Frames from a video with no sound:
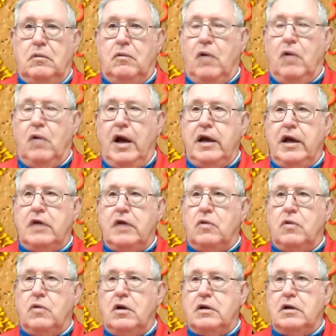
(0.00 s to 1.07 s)
y
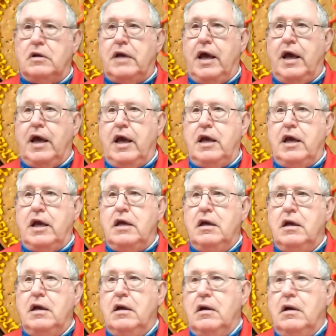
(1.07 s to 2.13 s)
equal k
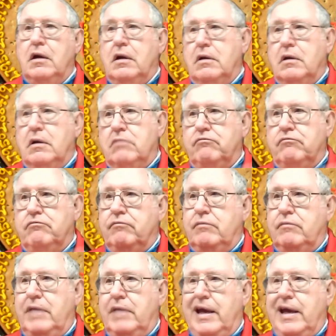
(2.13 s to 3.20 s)

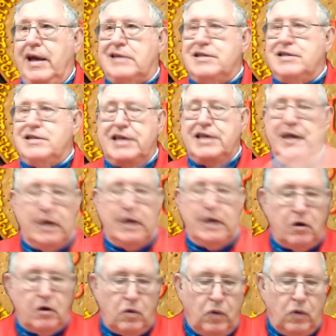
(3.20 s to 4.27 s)
xz
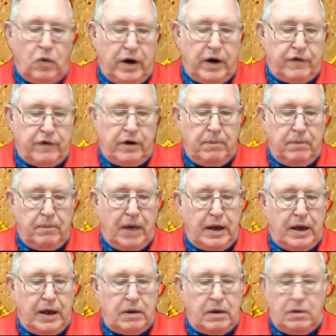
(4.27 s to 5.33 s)
or whatever it
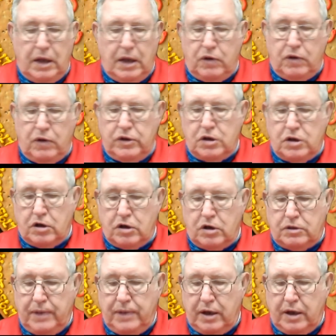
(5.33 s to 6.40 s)
might, like we talked
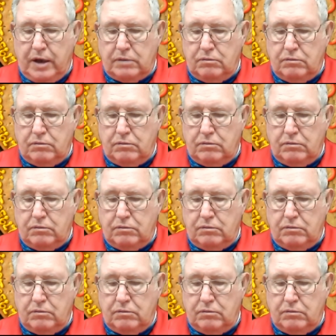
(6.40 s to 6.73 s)
about